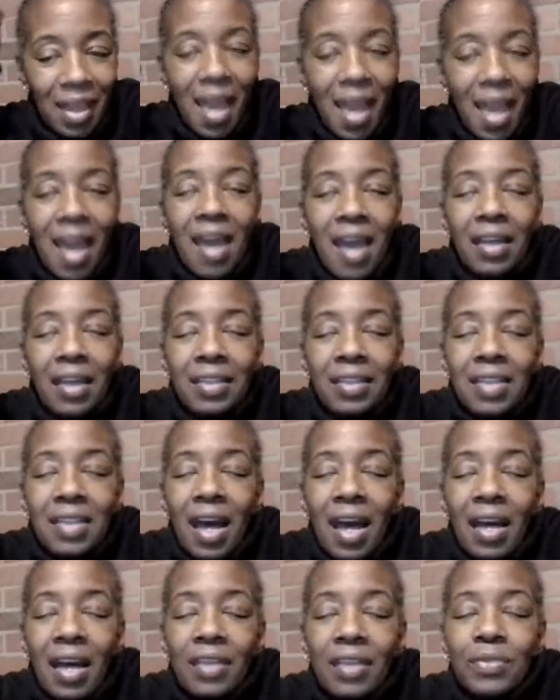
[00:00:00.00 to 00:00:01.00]
and his
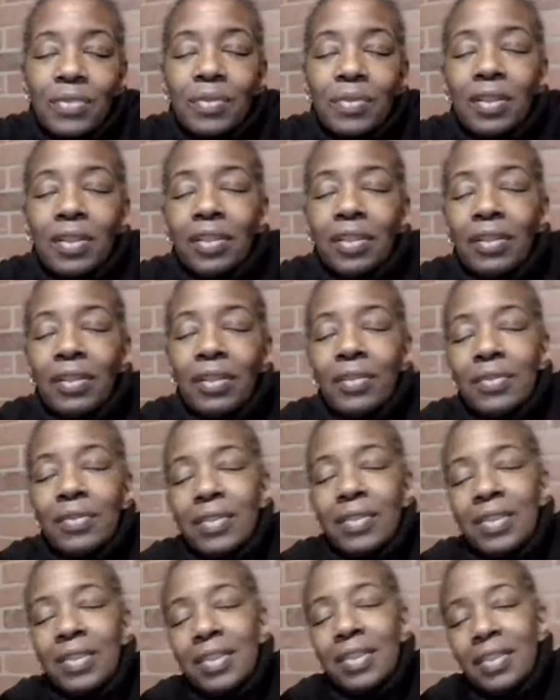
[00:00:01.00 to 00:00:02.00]
eyes would close,
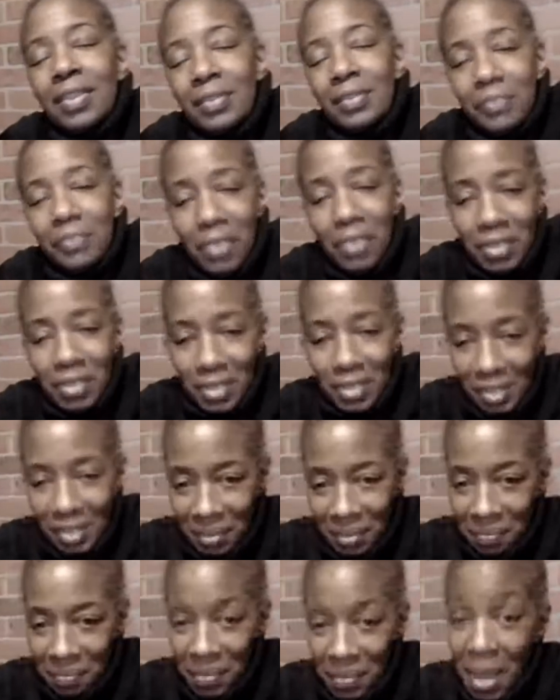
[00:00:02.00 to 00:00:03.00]
and he'd fall
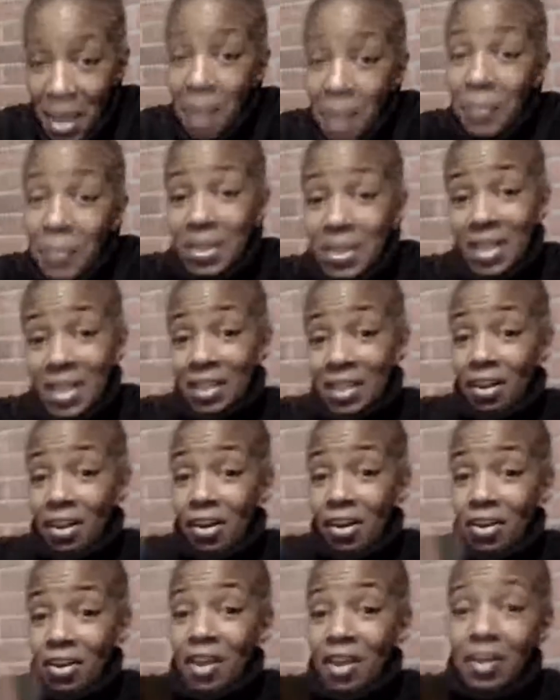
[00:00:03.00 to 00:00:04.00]
asleep. But then he
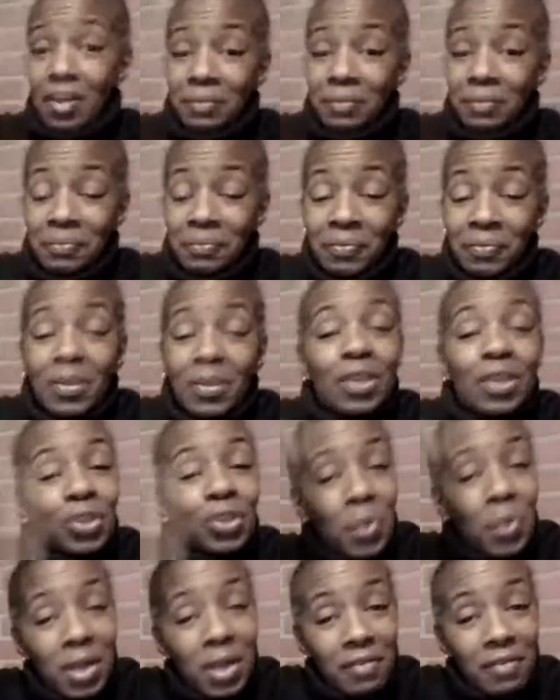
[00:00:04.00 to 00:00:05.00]
caught on. So
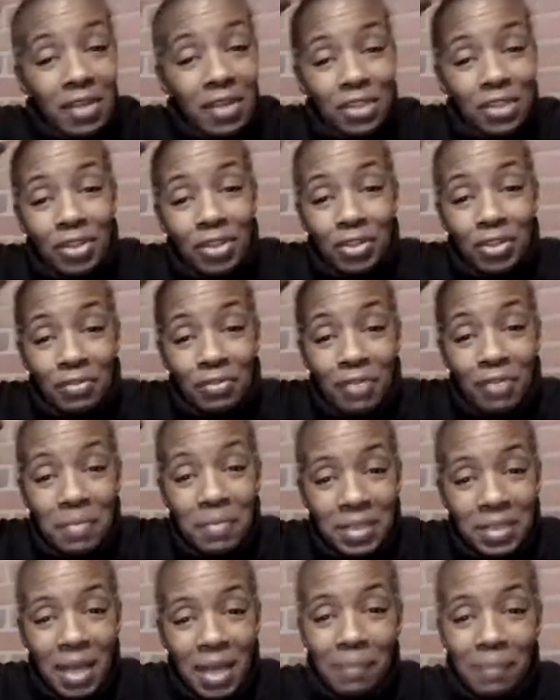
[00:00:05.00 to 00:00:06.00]
whenever I started to rub the
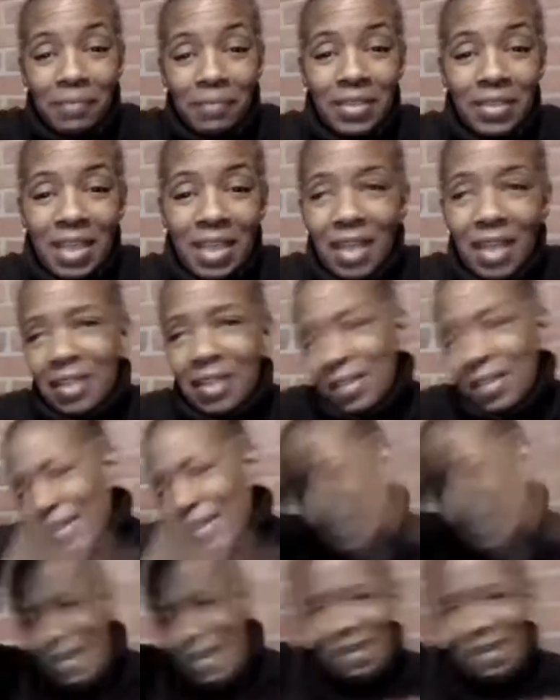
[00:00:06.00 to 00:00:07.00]
top of his head, he'd like,
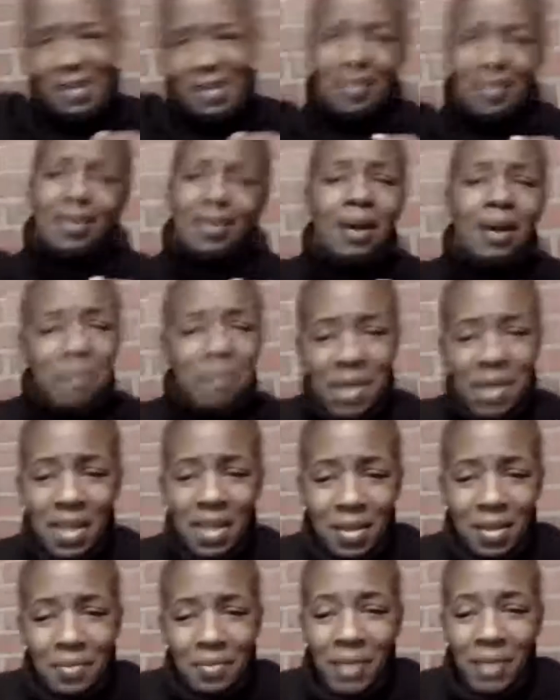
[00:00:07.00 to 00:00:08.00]
knock my hand
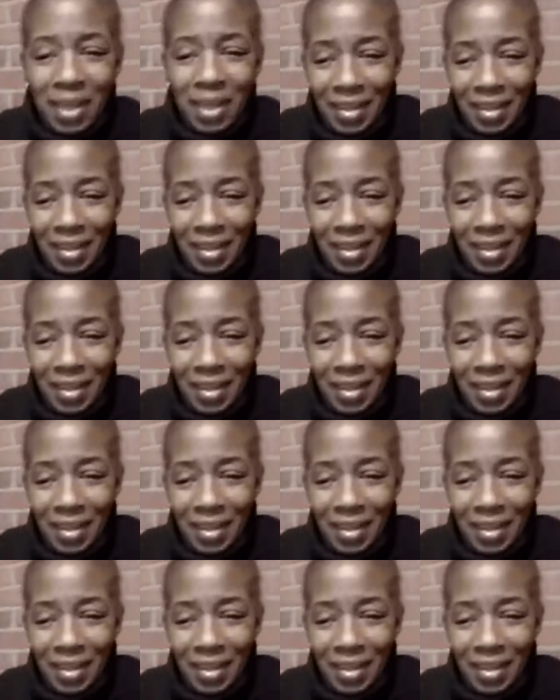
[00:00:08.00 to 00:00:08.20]
away.